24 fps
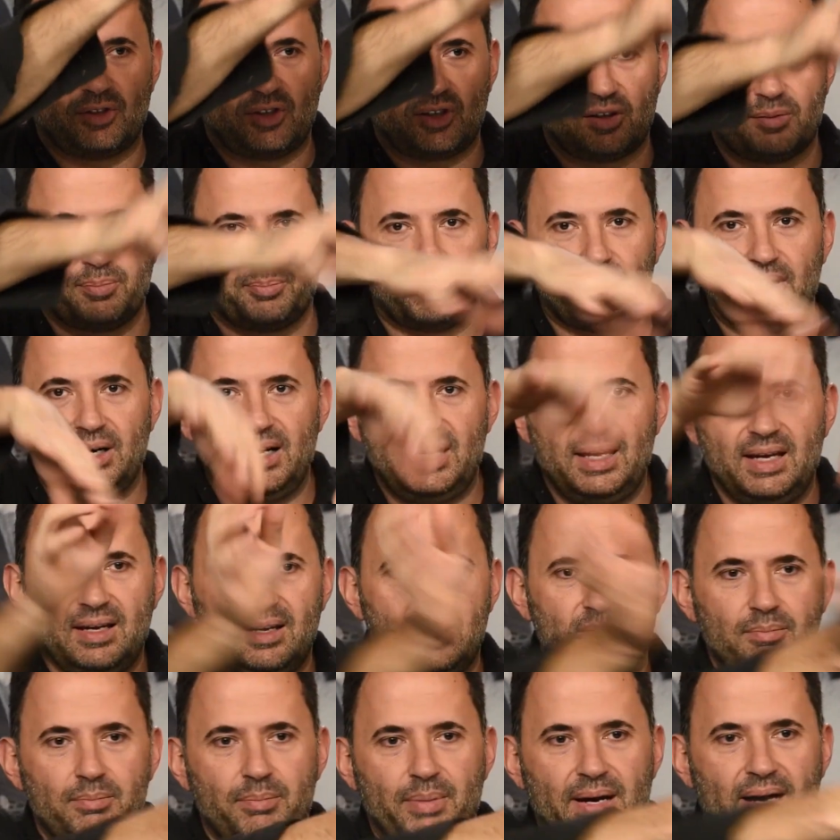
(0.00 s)

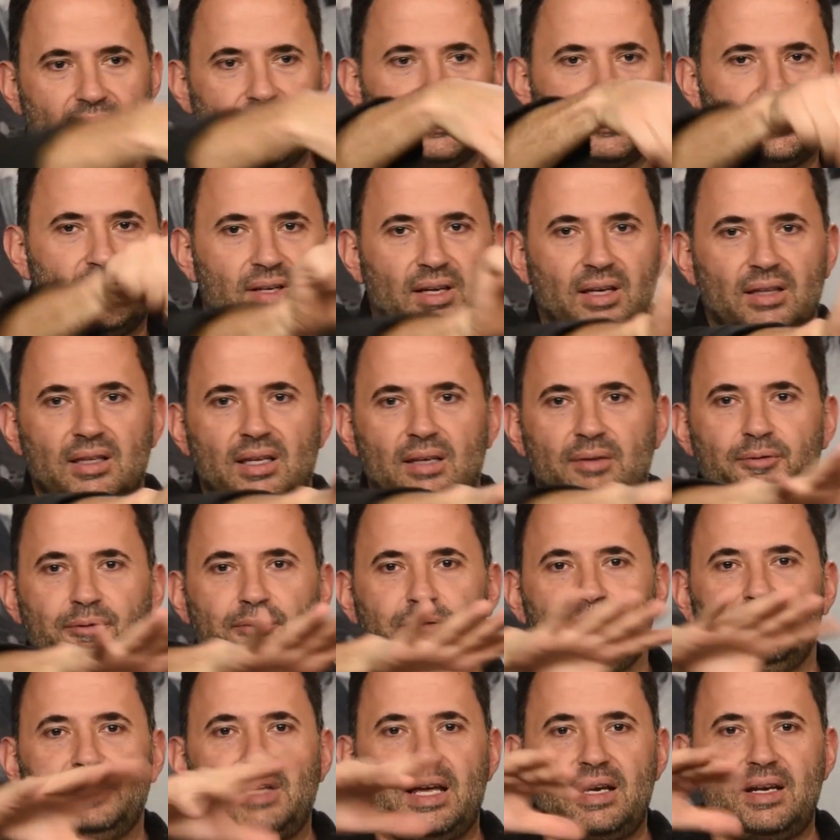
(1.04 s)
spraying and bouncing and then
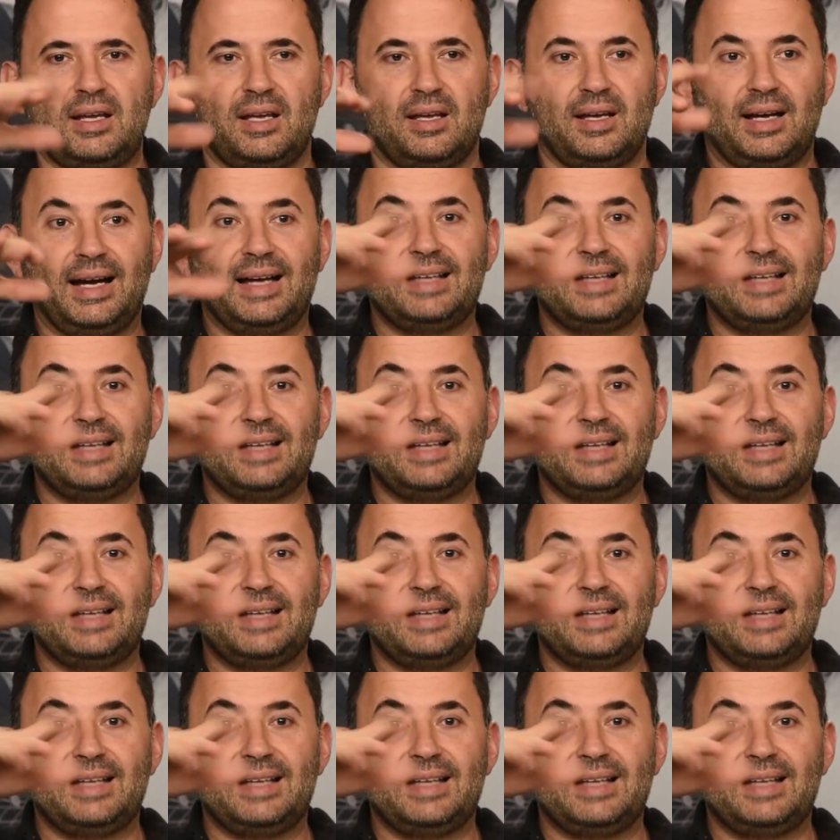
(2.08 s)
flooding